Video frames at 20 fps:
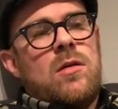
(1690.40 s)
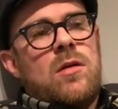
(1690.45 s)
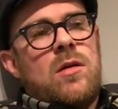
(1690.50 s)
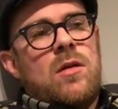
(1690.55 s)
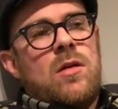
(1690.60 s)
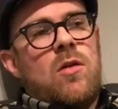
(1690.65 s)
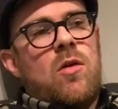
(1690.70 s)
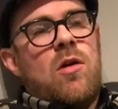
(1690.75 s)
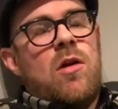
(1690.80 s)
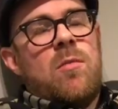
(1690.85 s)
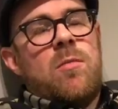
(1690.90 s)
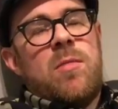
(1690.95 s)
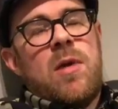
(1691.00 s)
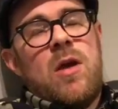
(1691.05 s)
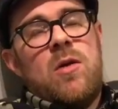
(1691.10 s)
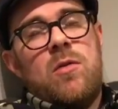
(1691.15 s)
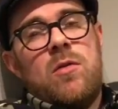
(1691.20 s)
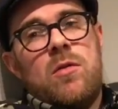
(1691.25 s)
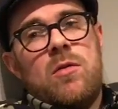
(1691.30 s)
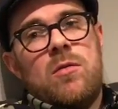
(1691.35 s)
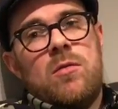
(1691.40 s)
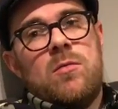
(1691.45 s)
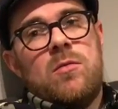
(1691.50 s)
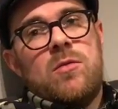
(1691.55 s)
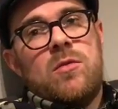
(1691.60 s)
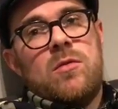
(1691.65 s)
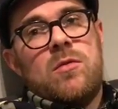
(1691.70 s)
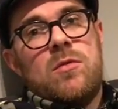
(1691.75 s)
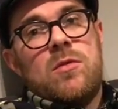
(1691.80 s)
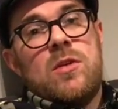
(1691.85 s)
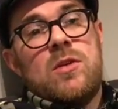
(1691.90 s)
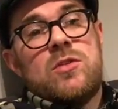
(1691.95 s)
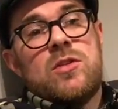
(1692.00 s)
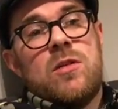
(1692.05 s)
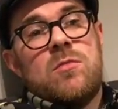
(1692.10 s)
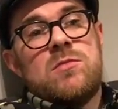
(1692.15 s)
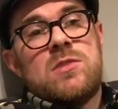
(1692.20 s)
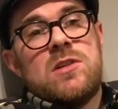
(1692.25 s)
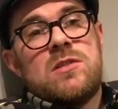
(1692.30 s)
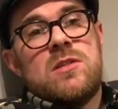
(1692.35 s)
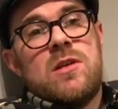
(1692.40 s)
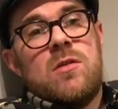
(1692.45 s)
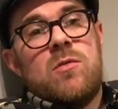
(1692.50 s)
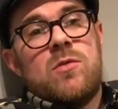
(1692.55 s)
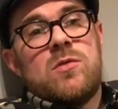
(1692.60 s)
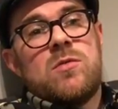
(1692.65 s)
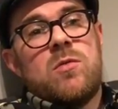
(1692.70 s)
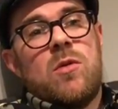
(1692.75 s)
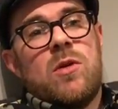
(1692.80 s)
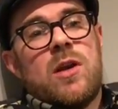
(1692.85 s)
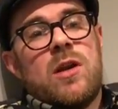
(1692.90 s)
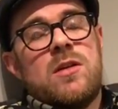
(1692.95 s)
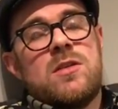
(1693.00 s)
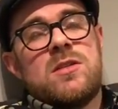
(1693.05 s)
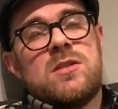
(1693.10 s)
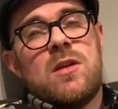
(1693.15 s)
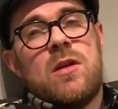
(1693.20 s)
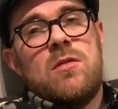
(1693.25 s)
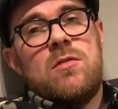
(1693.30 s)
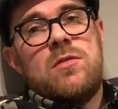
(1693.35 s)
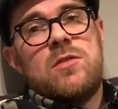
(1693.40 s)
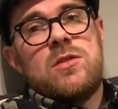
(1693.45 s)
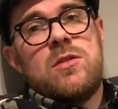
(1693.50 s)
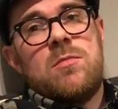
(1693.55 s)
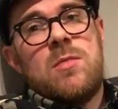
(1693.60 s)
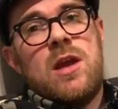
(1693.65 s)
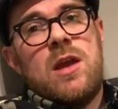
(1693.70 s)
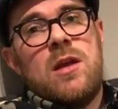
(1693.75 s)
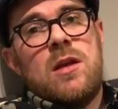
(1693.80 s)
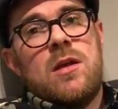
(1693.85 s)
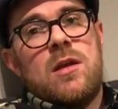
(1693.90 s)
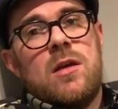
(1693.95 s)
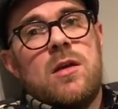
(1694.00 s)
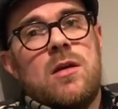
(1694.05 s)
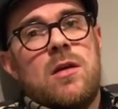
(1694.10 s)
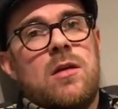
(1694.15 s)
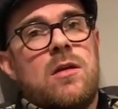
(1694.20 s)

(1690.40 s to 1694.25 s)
about the drums, isn't it? It's what kind of sound you make.